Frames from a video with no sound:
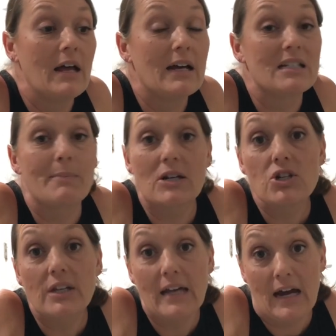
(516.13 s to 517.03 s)

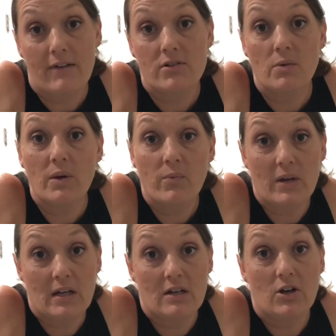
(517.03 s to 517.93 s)
especially after we
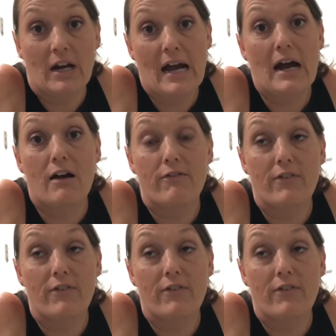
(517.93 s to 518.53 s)
wean her calf.